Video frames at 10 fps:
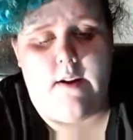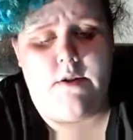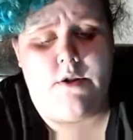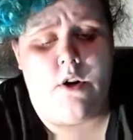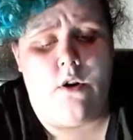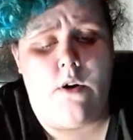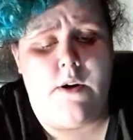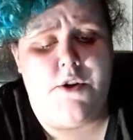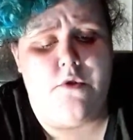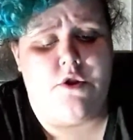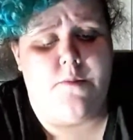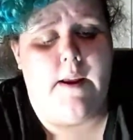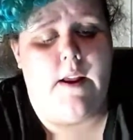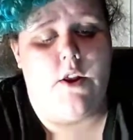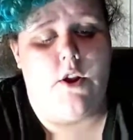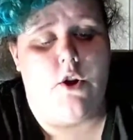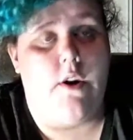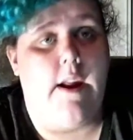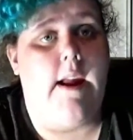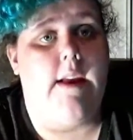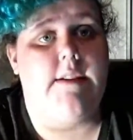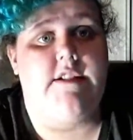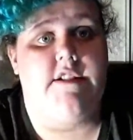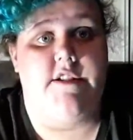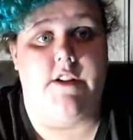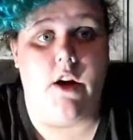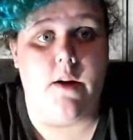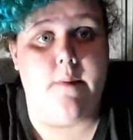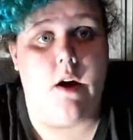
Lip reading: So you should be learning some